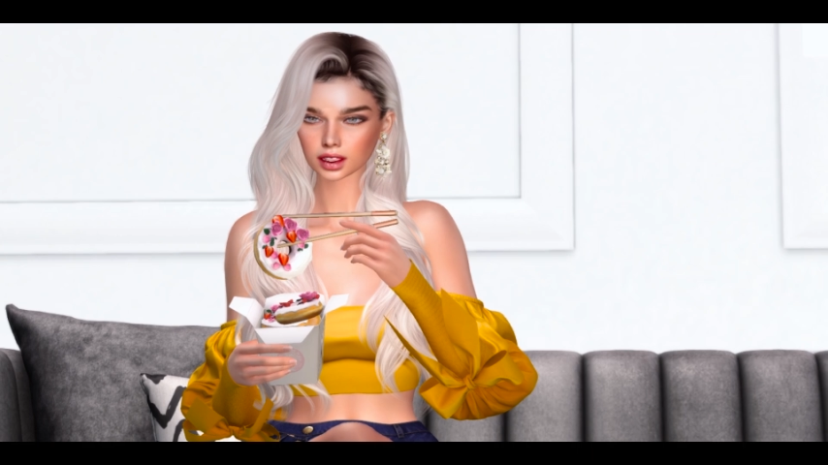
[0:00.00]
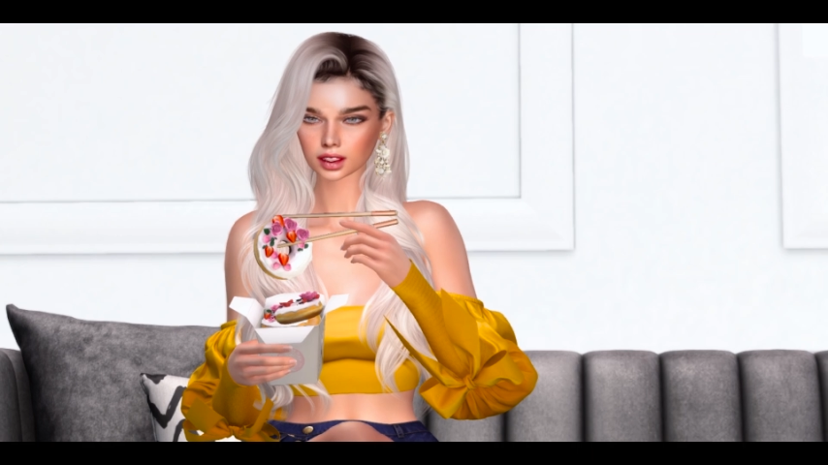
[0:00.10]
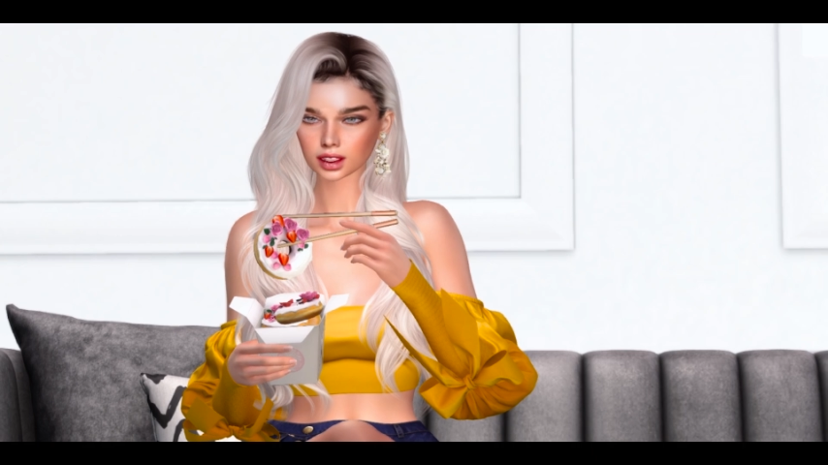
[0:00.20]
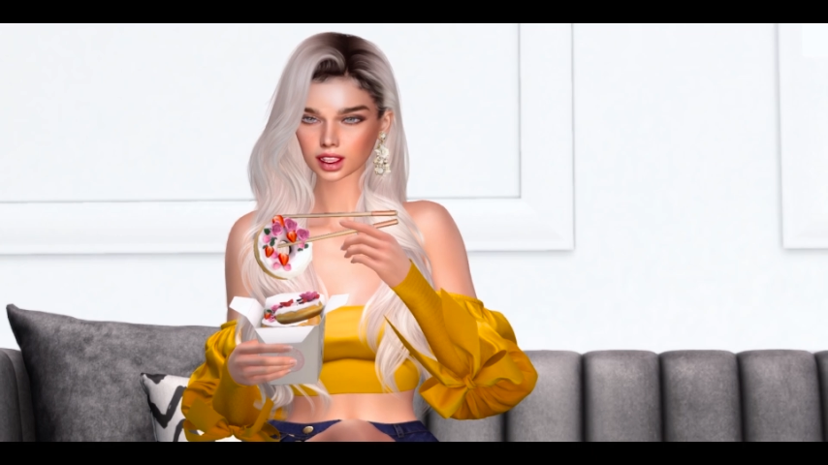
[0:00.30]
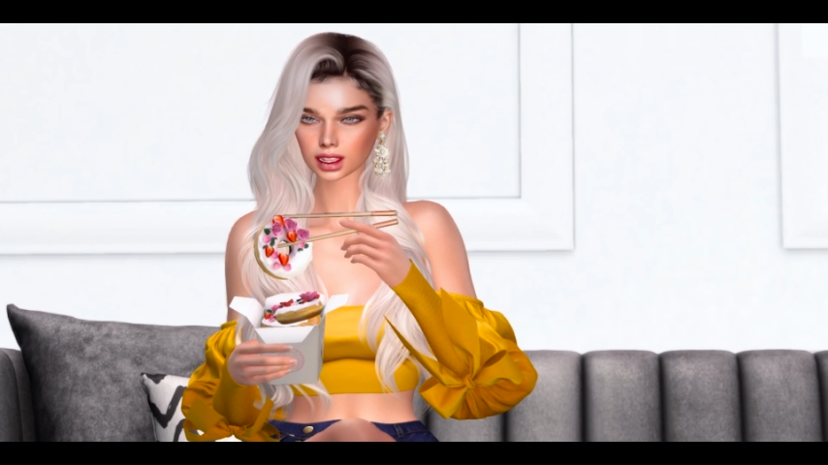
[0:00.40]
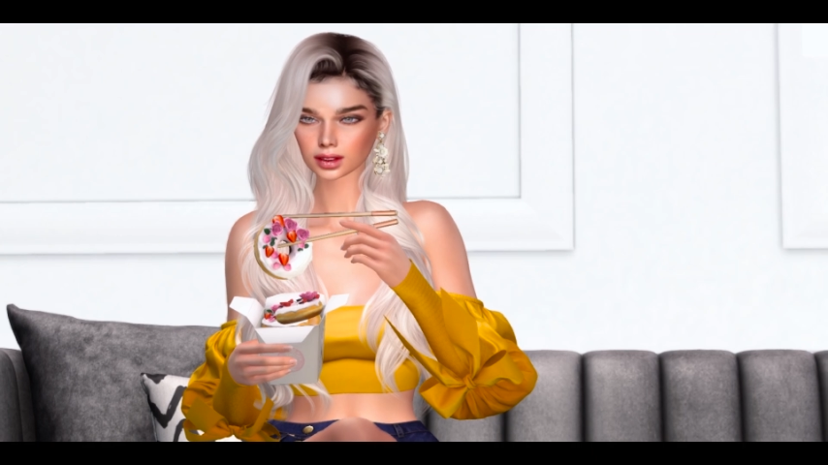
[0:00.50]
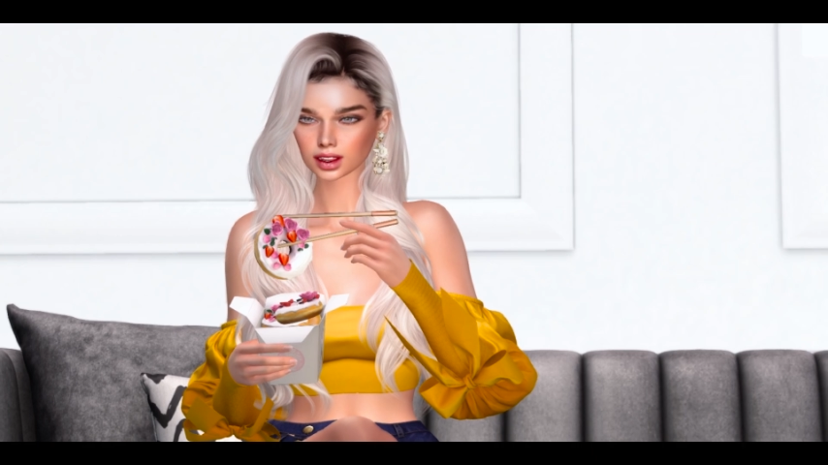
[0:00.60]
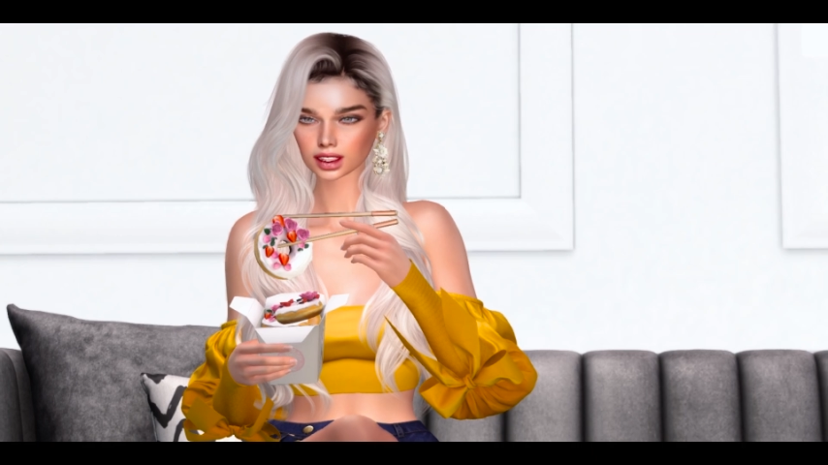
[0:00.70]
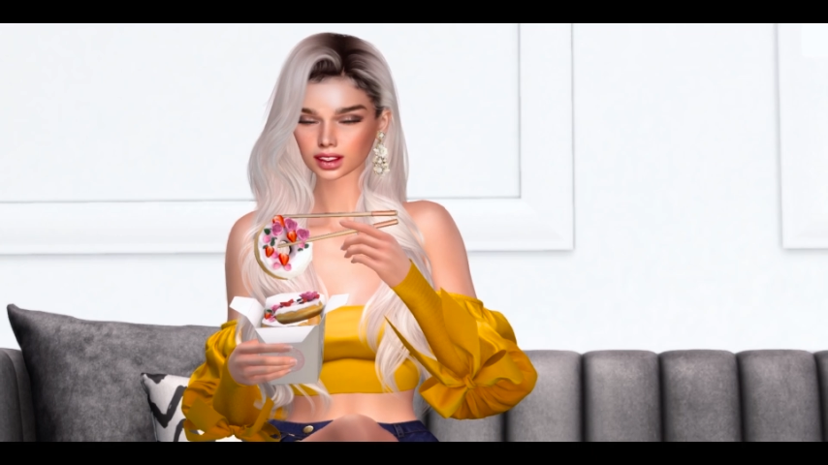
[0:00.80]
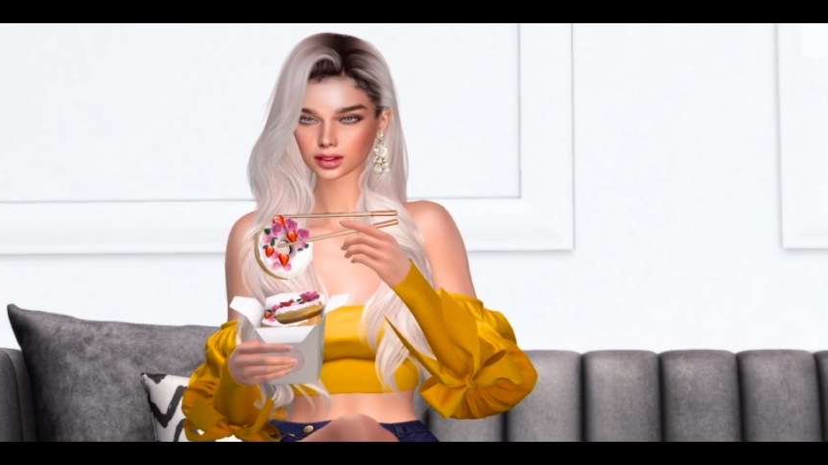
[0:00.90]
mind.
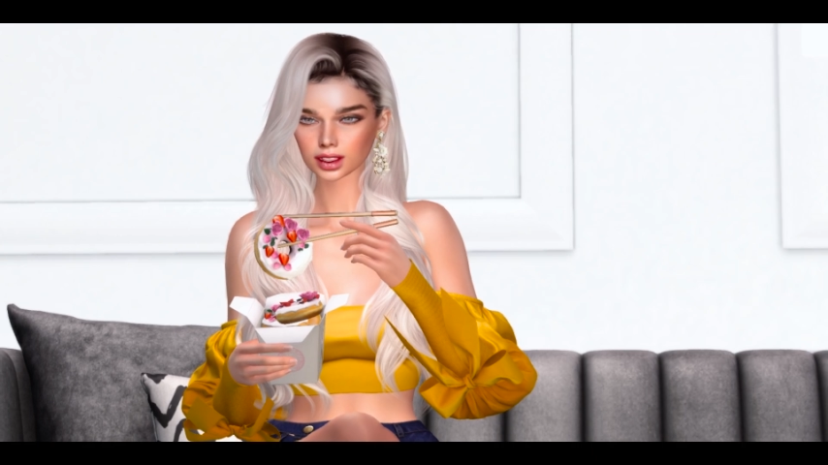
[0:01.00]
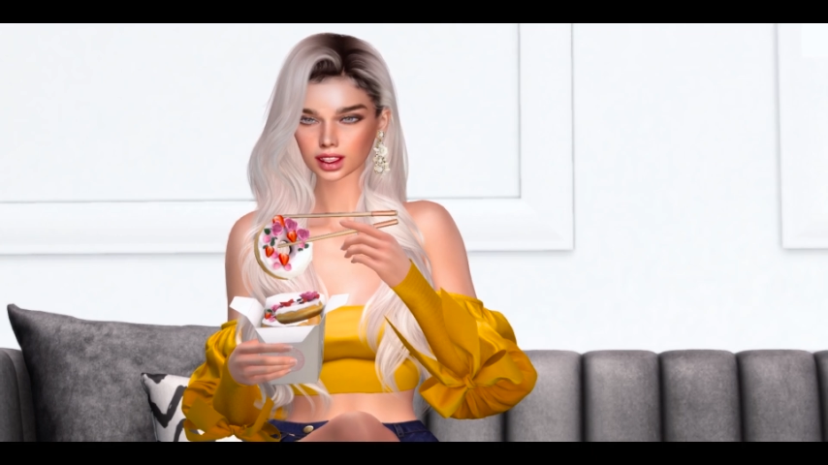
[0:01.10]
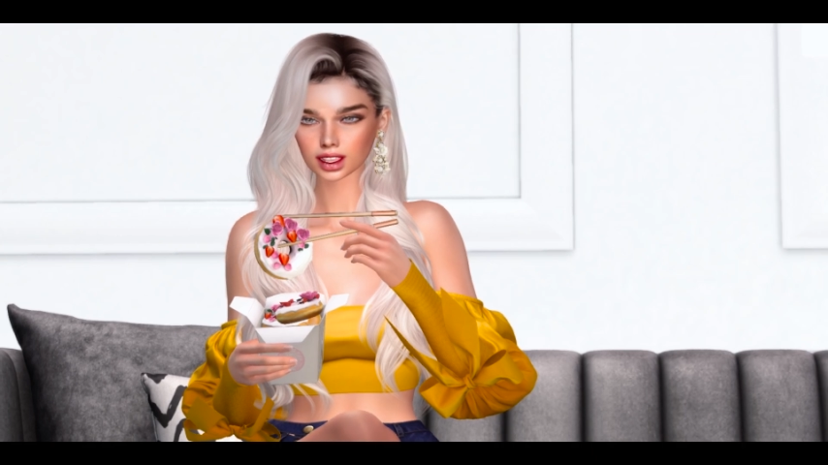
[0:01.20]
Let's move